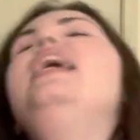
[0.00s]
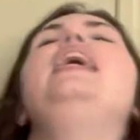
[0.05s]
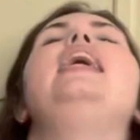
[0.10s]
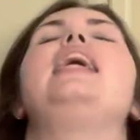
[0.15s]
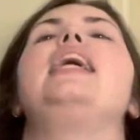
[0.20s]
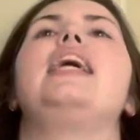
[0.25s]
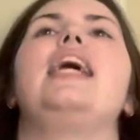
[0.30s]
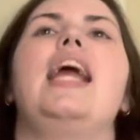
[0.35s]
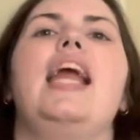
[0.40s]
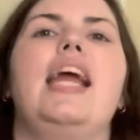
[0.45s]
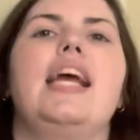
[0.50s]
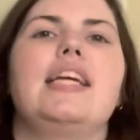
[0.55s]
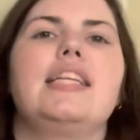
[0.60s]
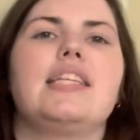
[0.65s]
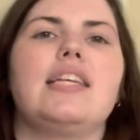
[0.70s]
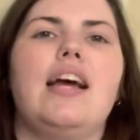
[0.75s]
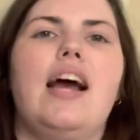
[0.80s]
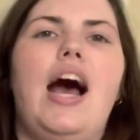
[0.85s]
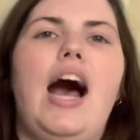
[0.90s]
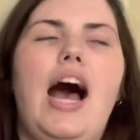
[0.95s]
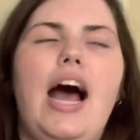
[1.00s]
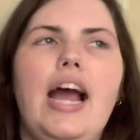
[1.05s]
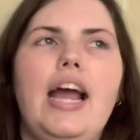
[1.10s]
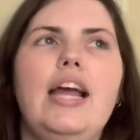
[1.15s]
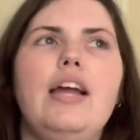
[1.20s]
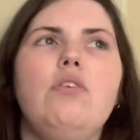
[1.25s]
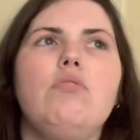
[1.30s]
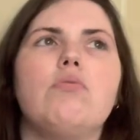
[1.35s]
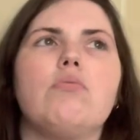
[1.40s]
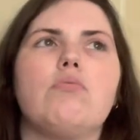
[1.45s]
And
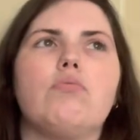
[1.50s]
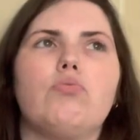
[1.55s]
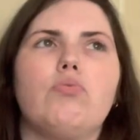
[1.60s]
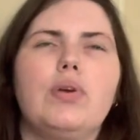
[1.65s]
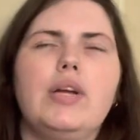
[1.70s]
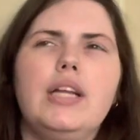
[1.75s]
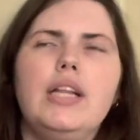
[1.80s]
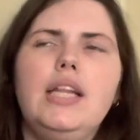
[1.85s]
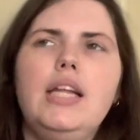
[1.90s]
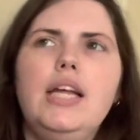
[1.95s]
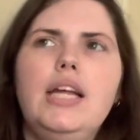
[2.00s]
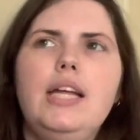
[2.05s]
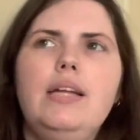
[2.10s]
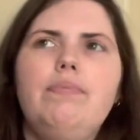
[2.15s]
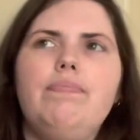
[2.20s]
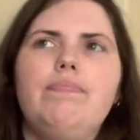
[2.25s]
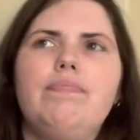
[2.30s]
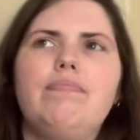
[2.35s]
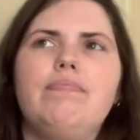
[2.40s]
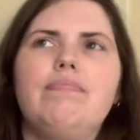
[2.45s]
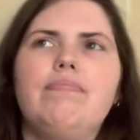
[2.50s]
I really